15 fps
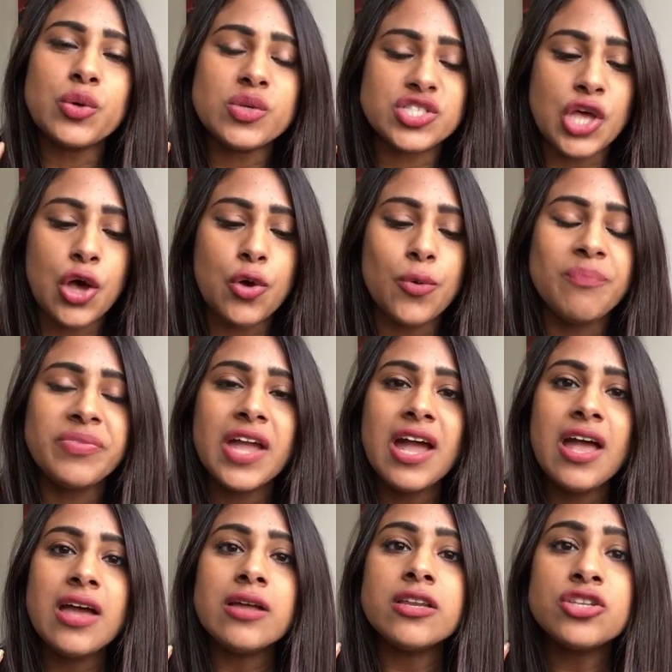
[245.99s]
So
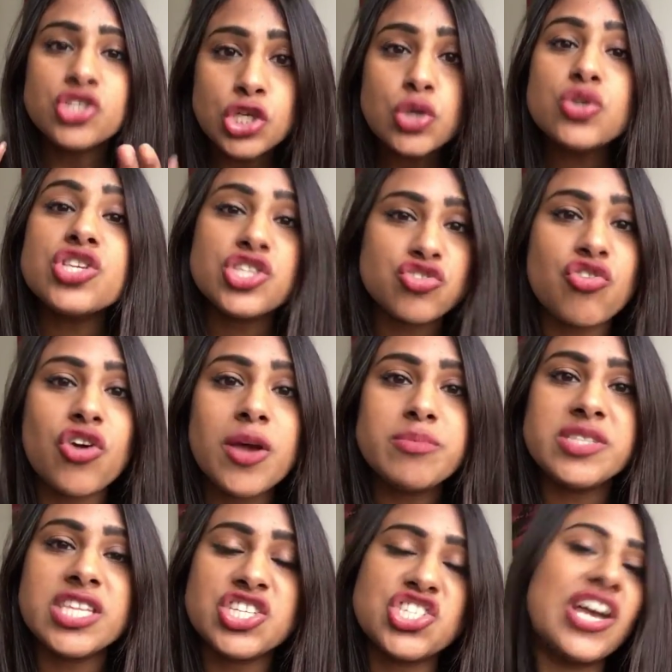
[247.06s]
do subscribe to
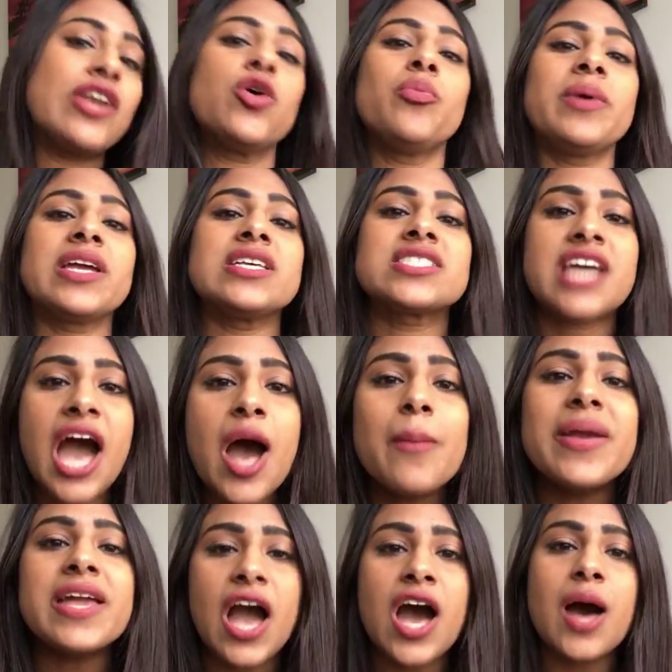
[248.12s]
this channel, because
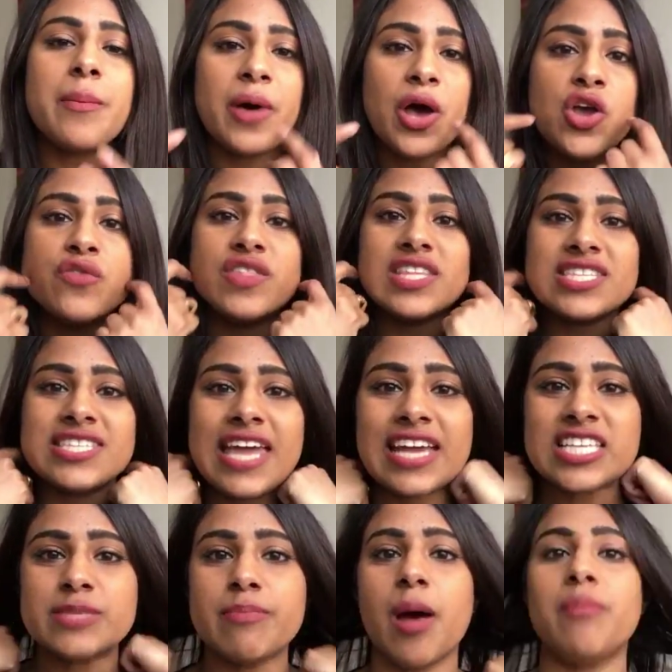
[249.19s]
coming up over this
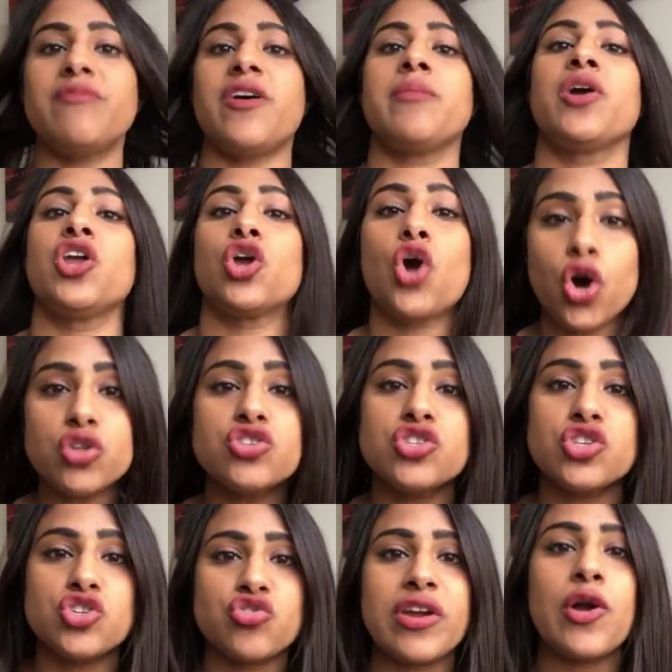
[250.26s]
next month, I'm going to
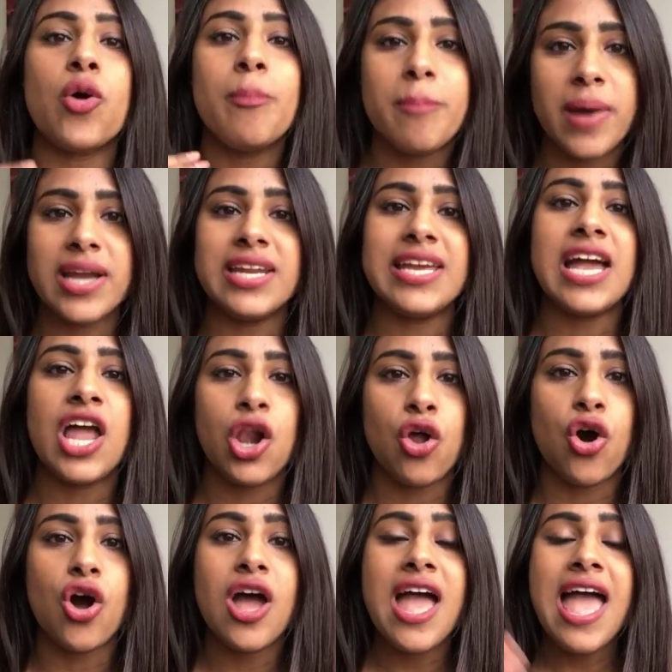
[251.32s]
concentrate on money a
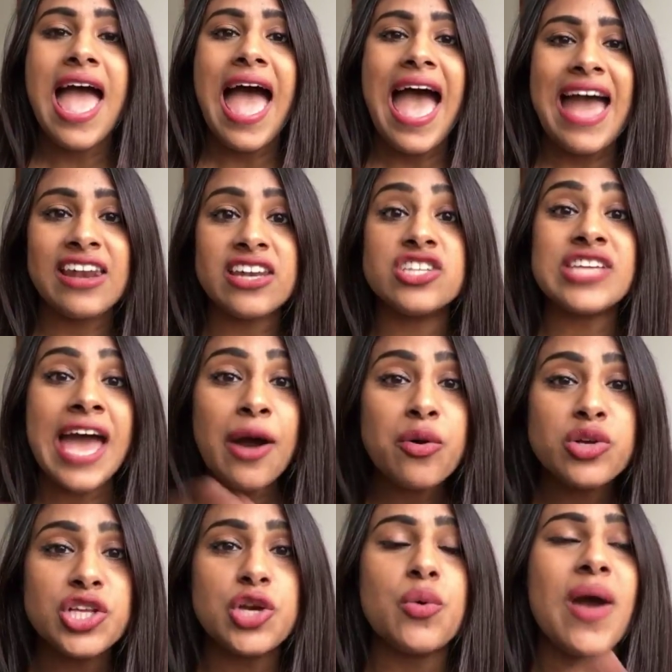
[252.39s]
lot and tell
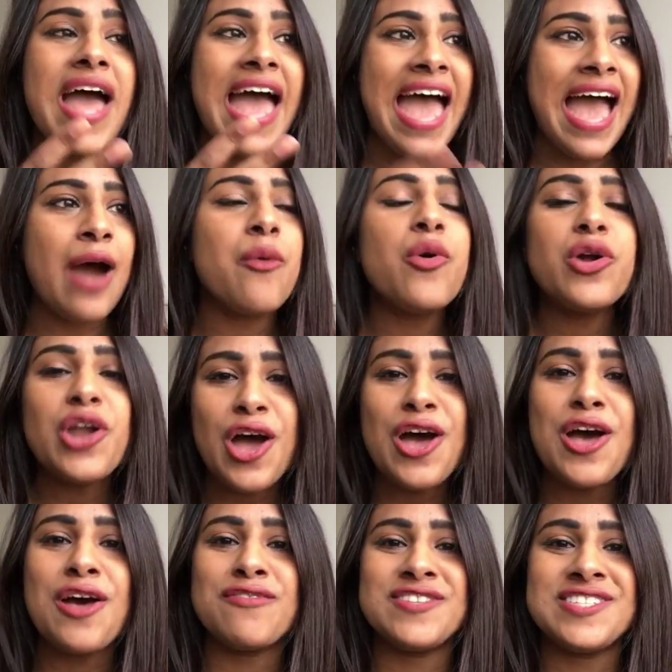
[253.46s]
you how on
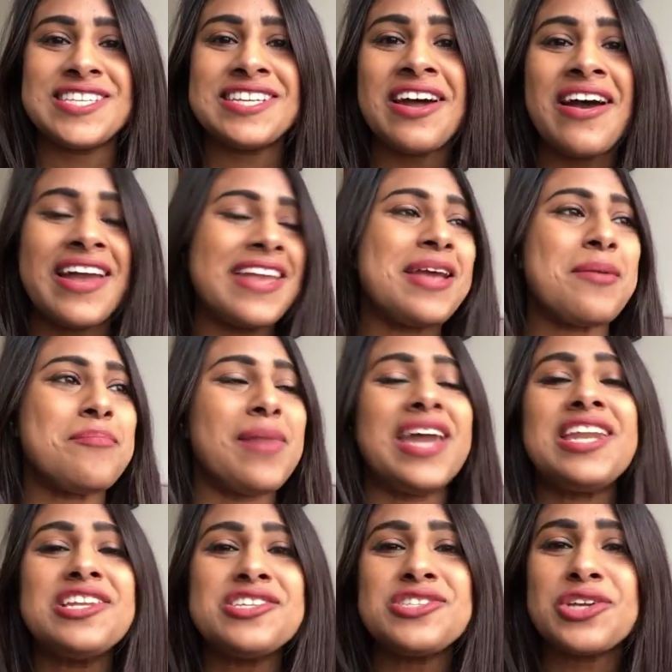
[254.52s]
earth did I
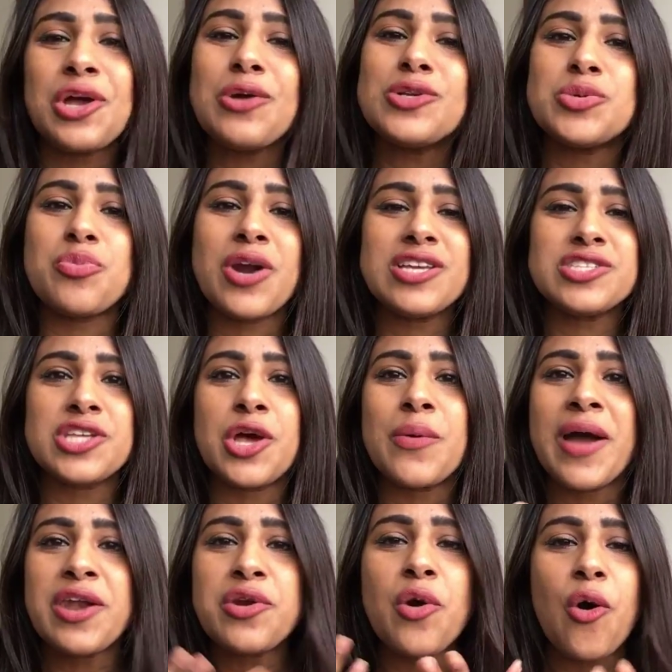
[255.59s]
manage to go to Prezzo
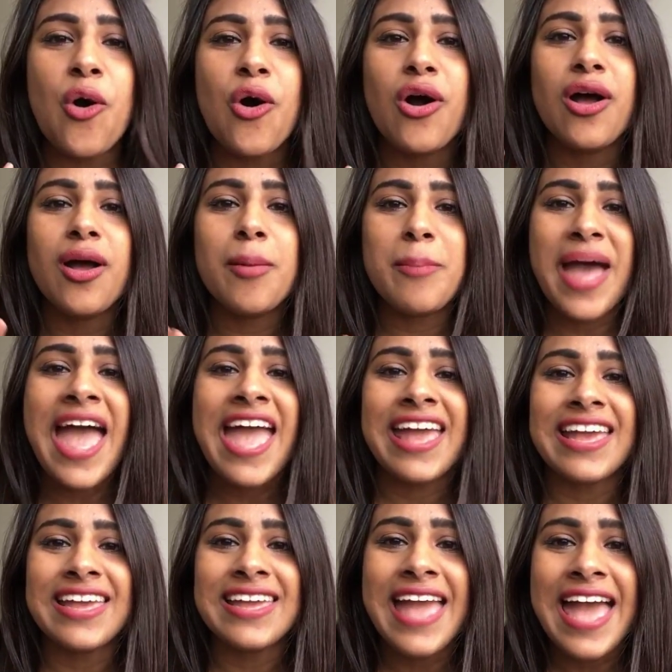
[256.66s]
and not
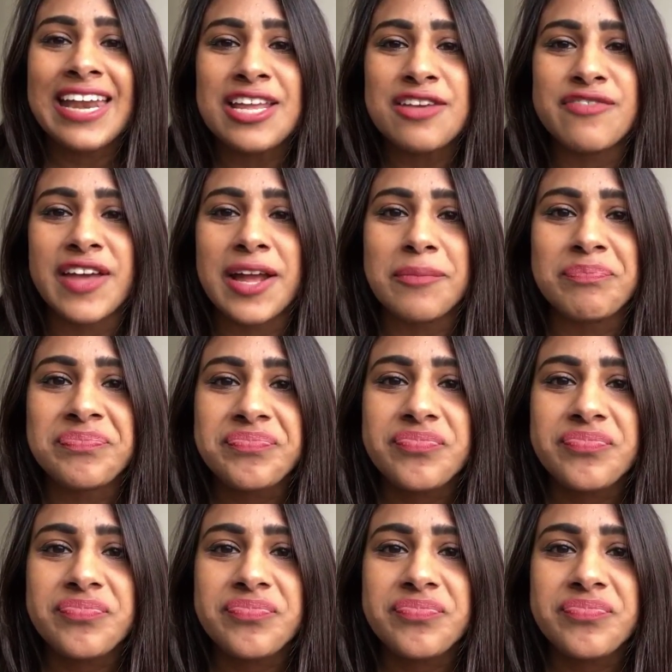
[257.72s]
pay anything.